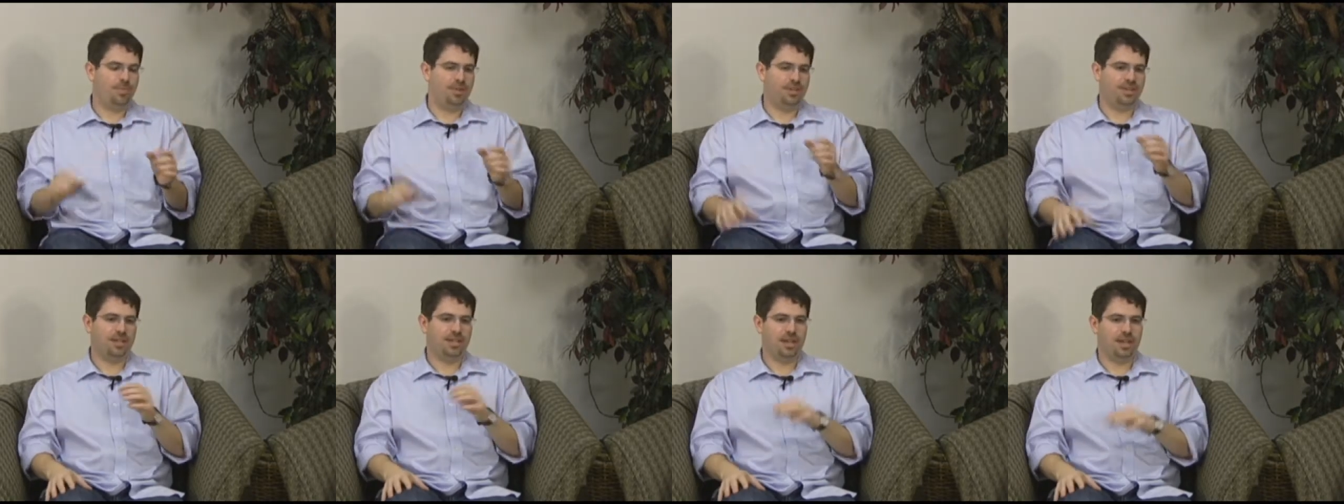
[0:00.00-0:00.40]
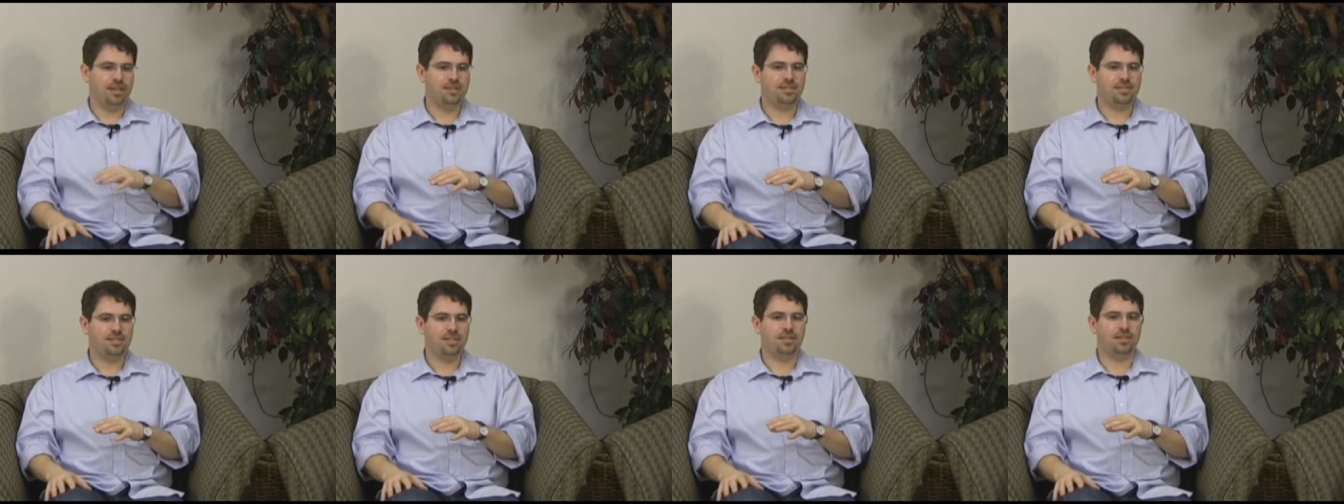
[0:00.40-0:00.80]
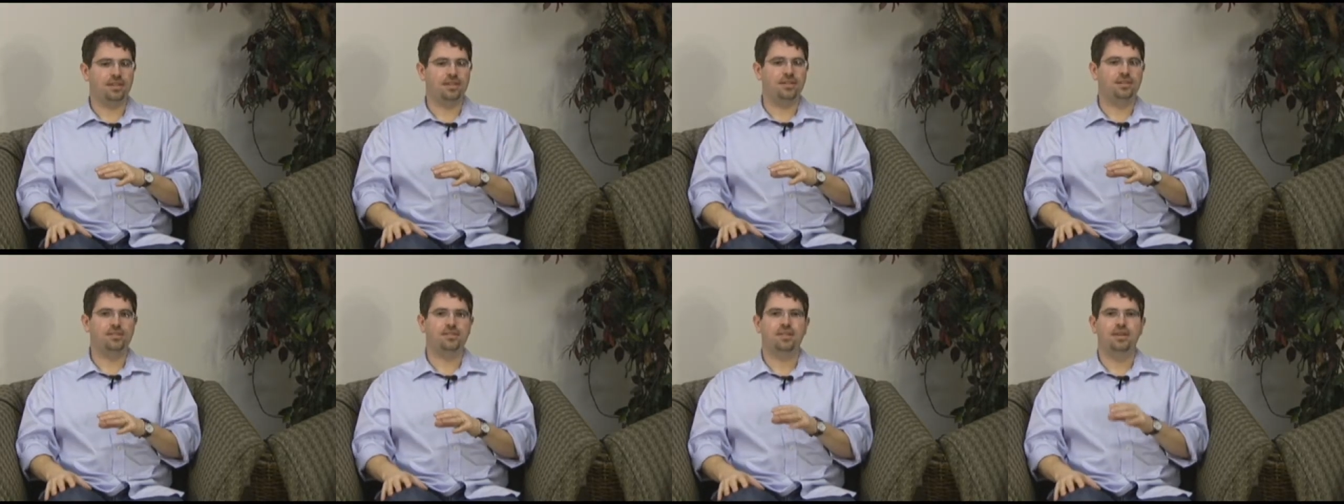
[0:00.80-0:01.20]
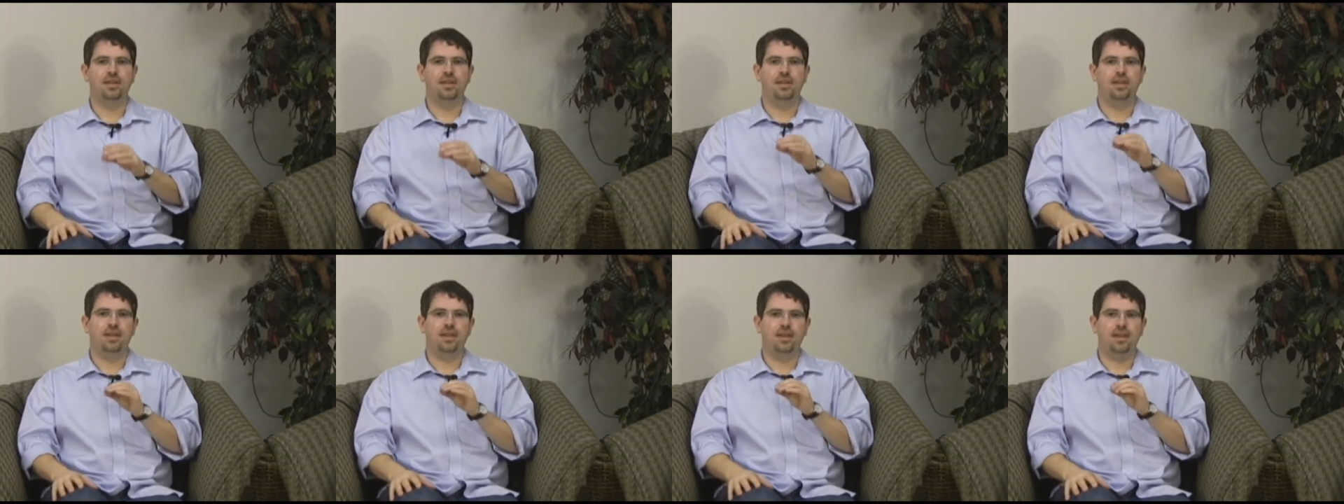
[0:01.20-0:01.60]
But the nice thing is,
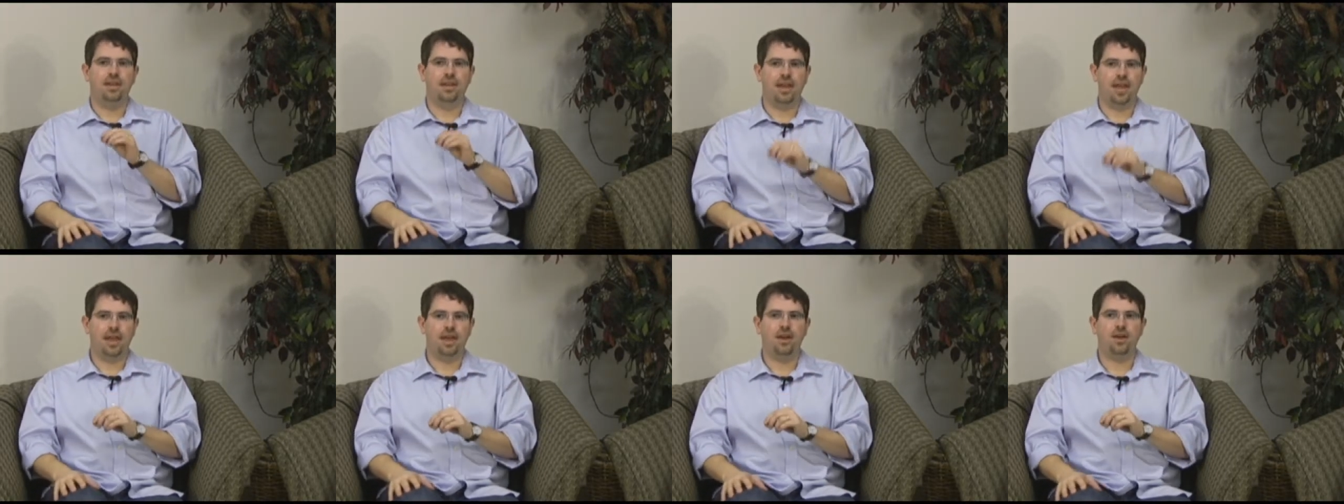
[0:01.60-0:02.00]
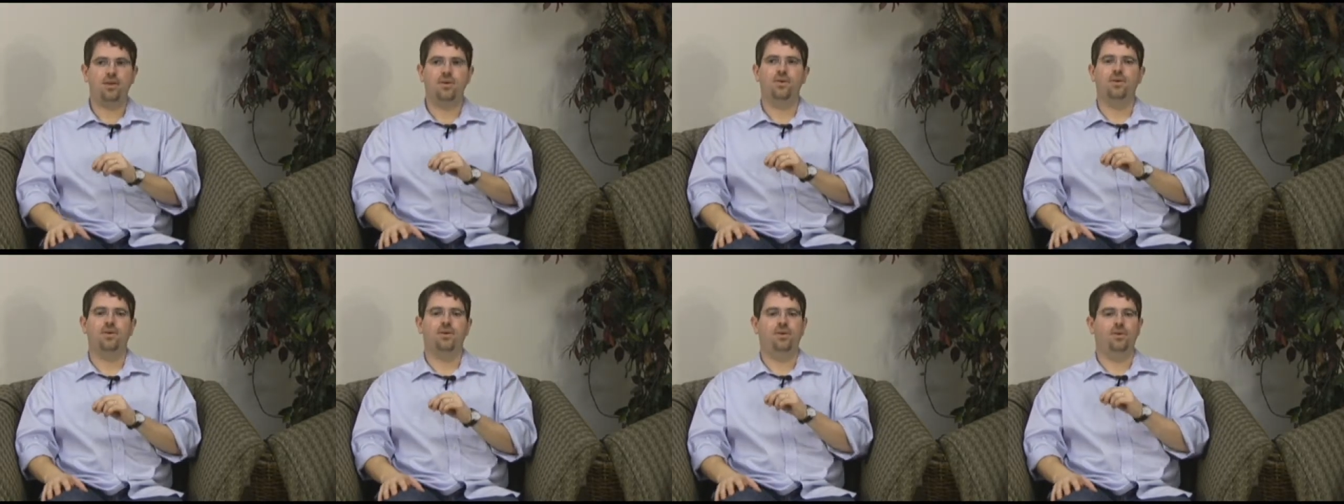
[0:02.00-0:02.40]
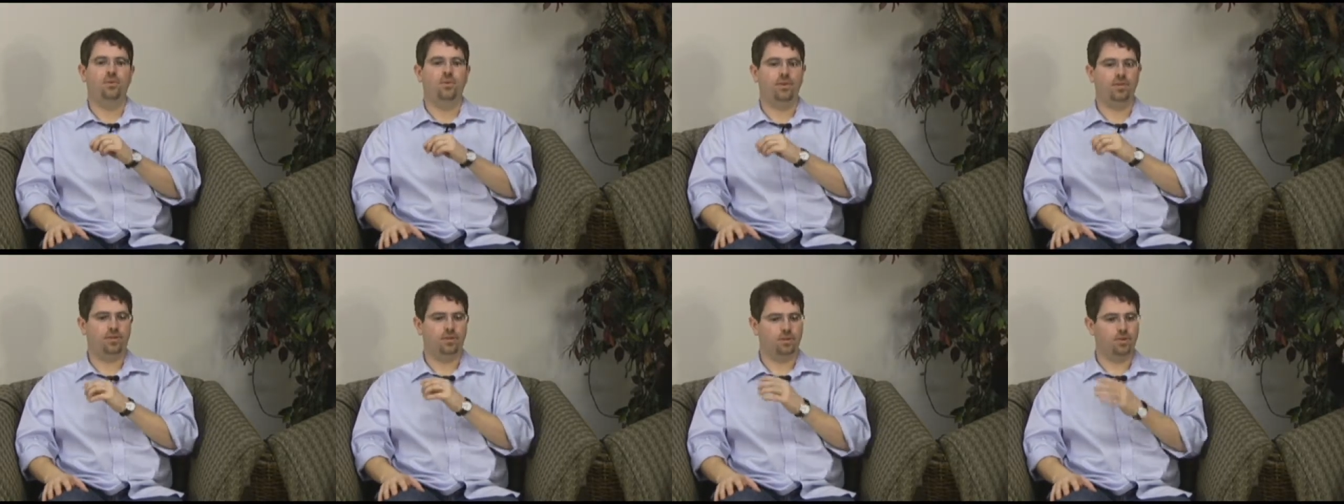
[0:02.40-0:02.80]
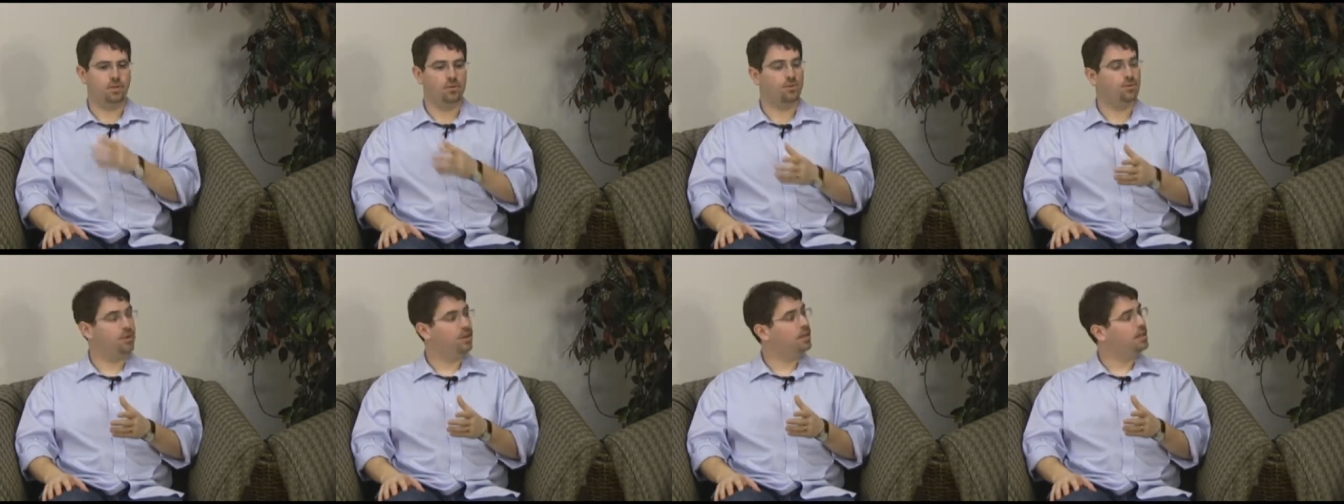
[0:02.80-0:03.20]
now with the
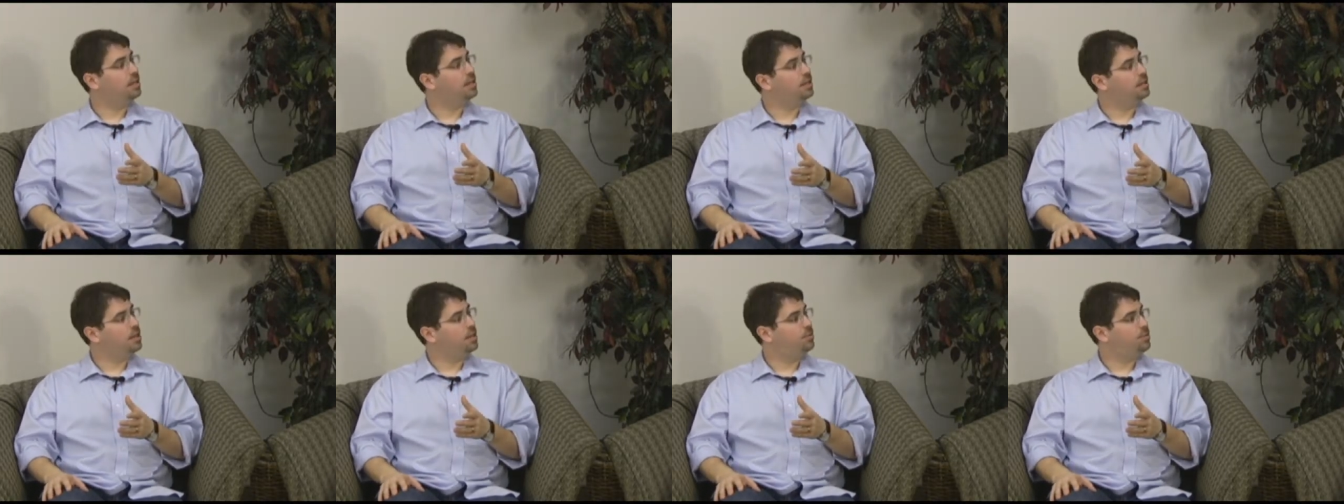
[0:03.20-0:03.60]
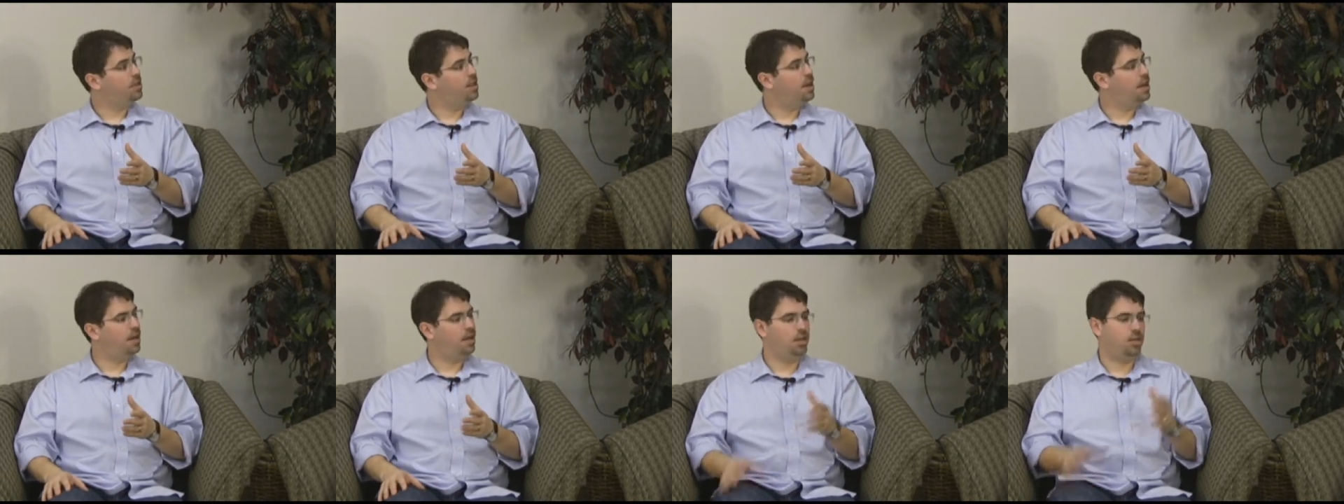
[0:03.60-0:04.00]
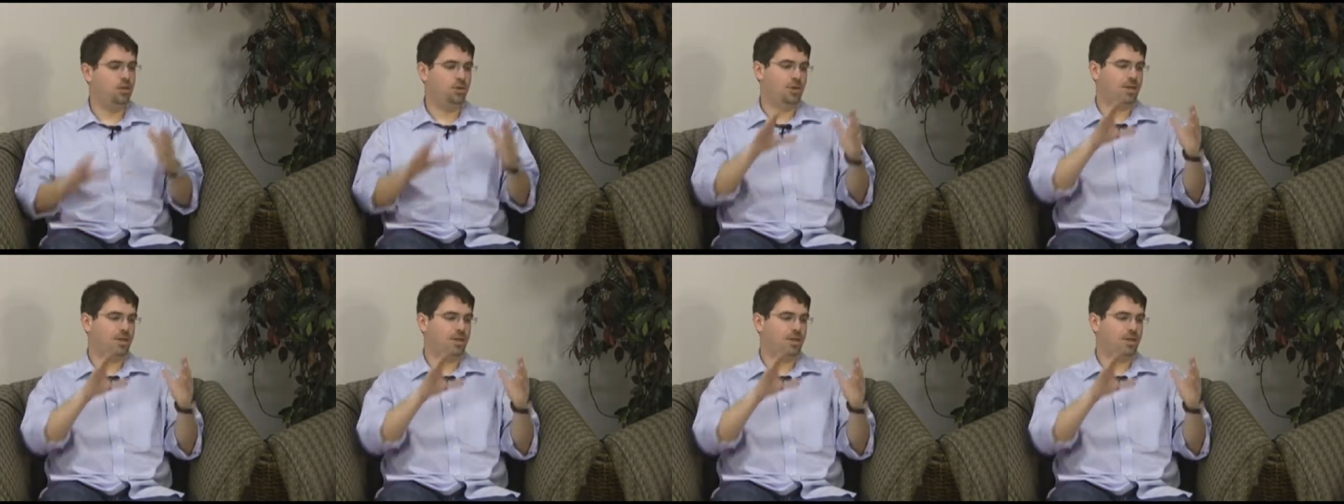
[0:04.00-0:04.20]
Google Friend Connect API,